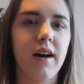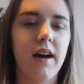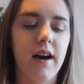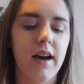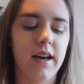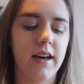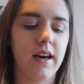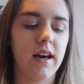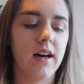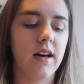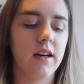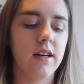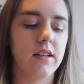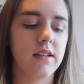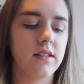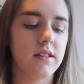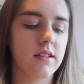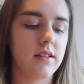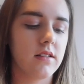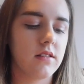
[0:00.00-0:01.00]
I got. I
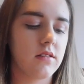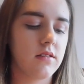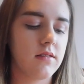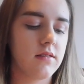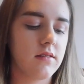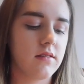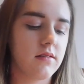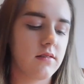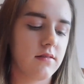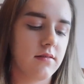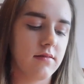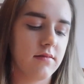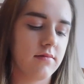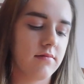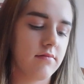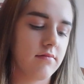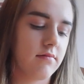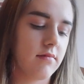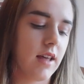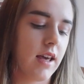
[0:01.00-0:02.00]
got
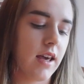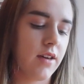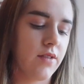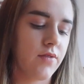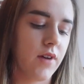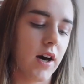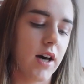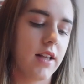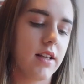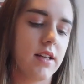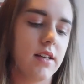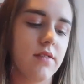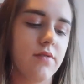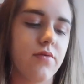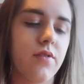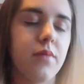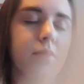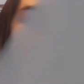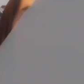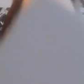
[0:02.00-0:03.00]
Hey Violet
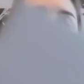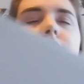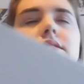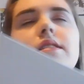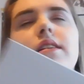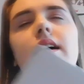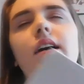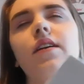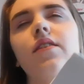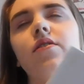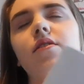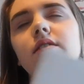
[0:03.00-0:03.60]
from the Outside,